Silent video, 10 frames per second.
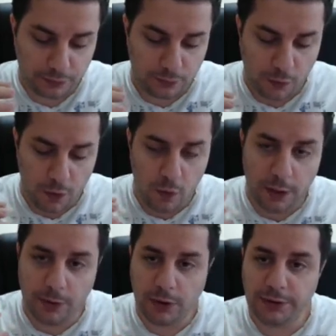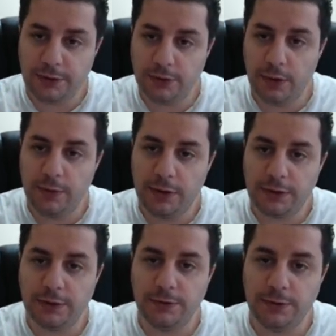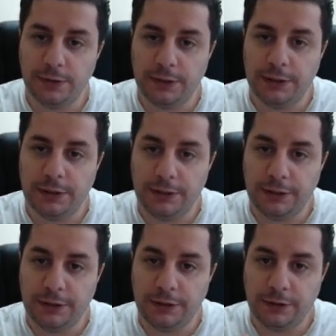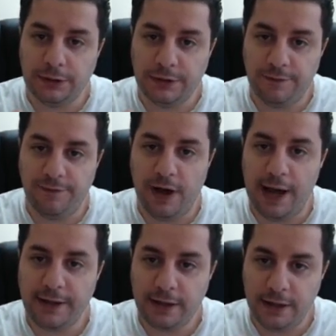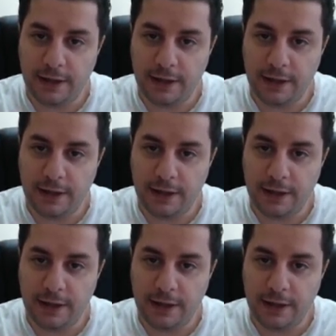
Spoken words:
what I'm going to do, I'm going to divide